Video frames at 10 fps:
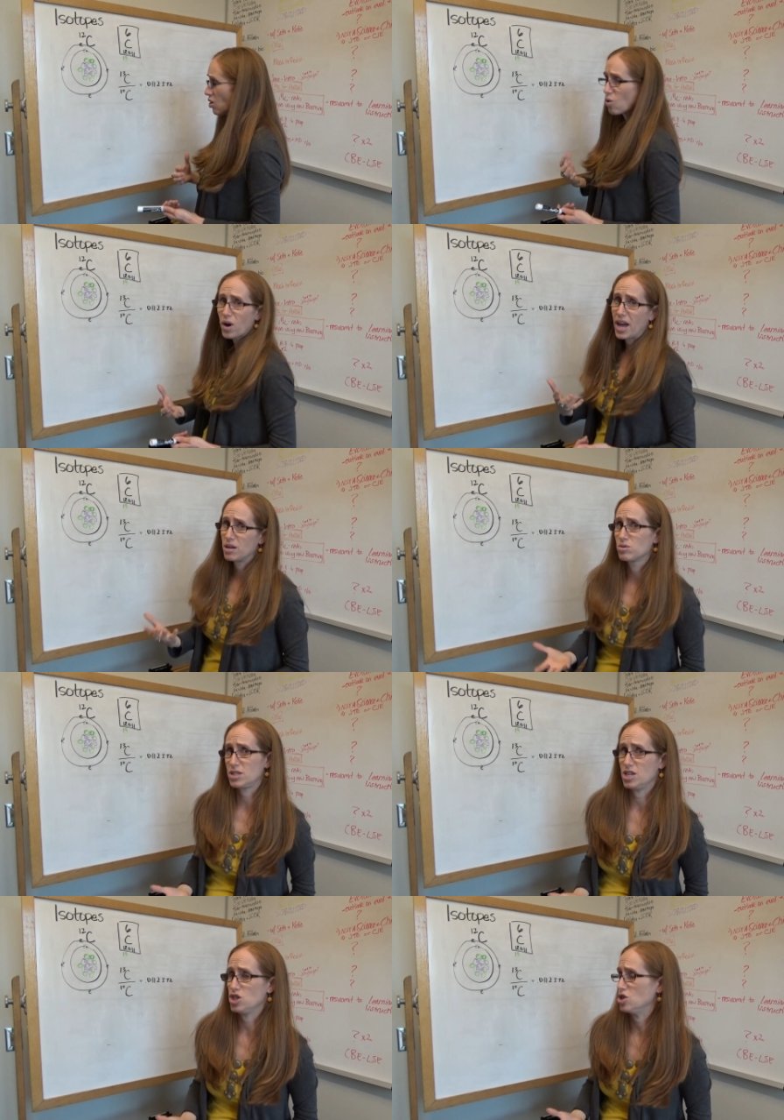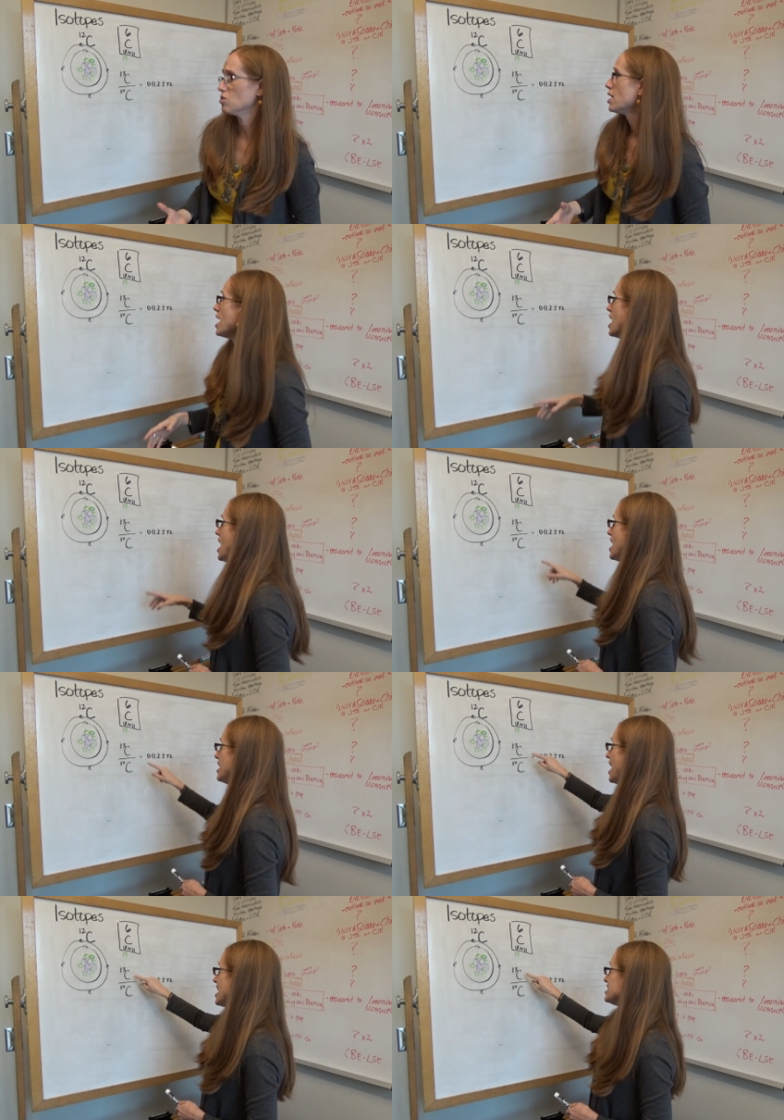or animal tissue,
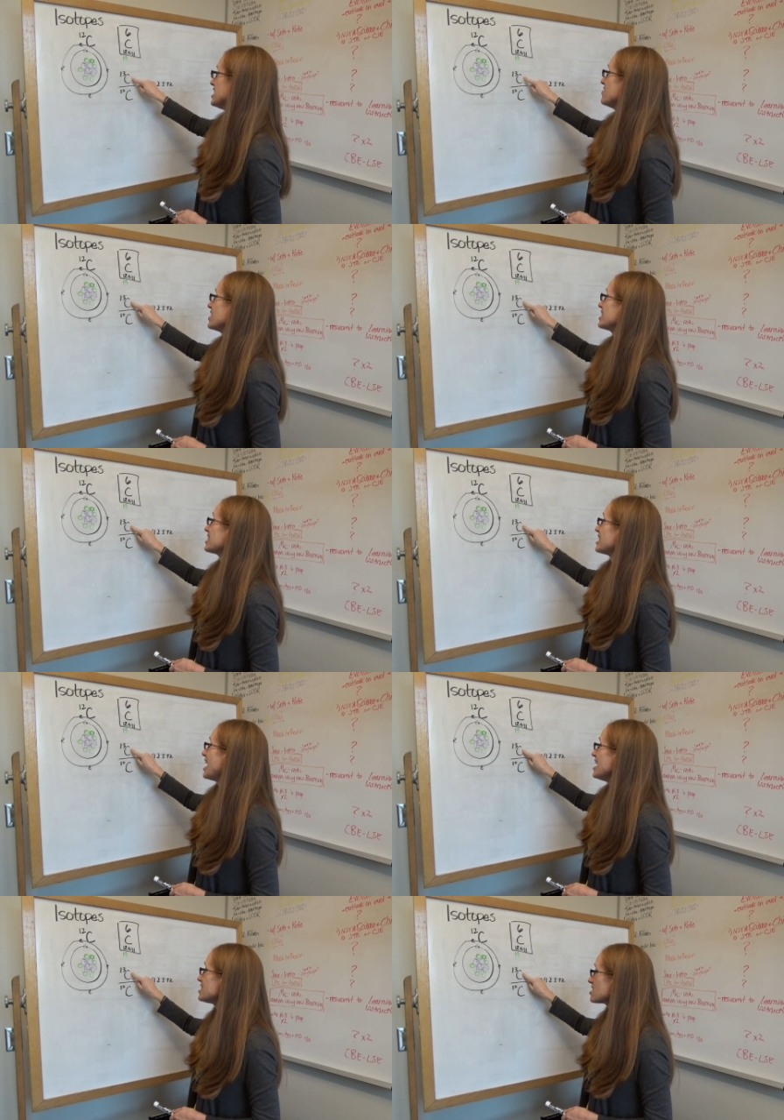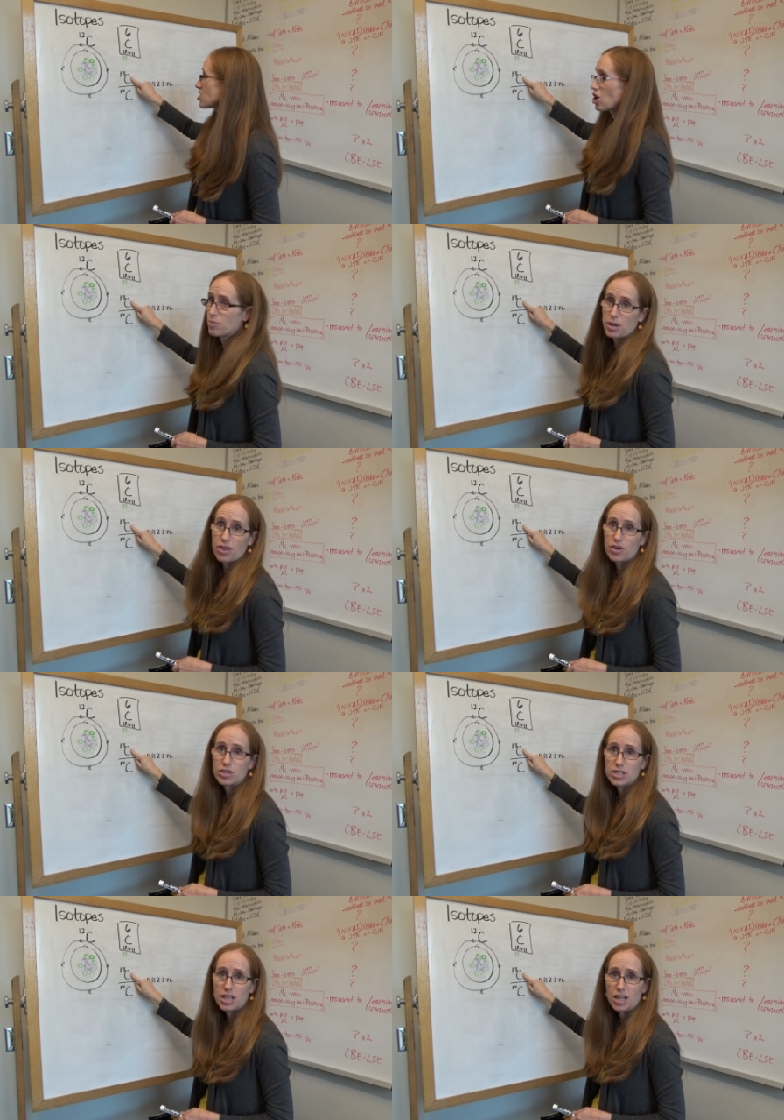and it has even less
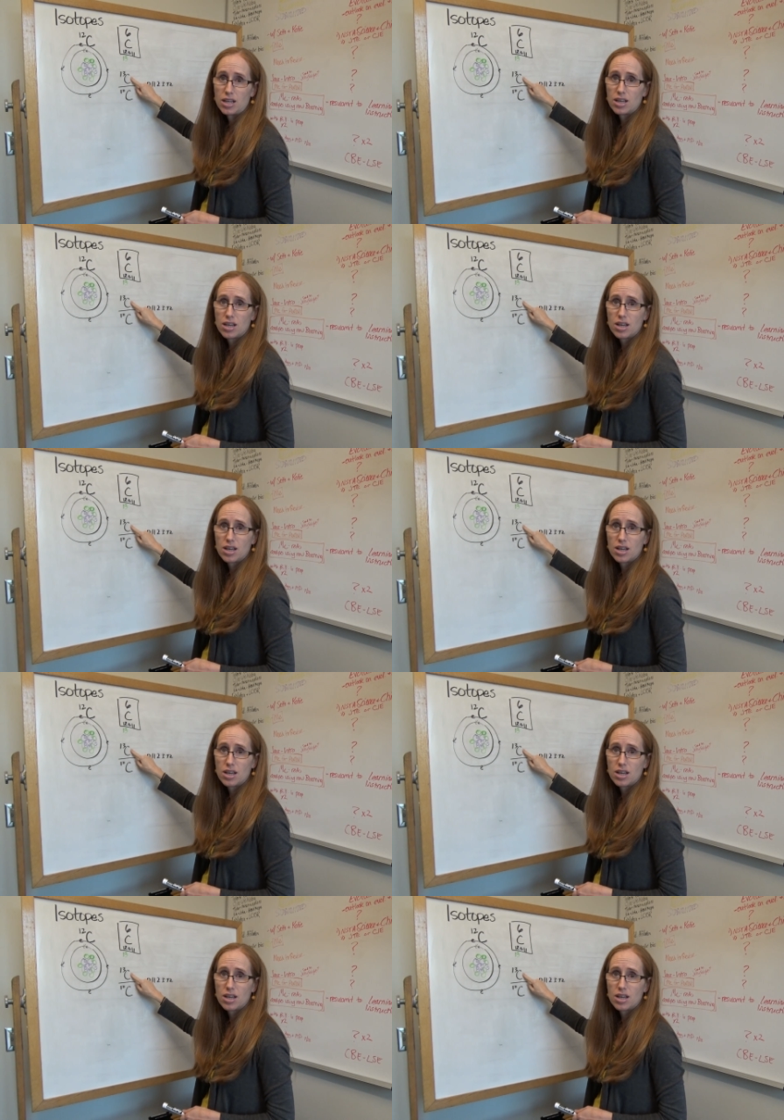carbon-13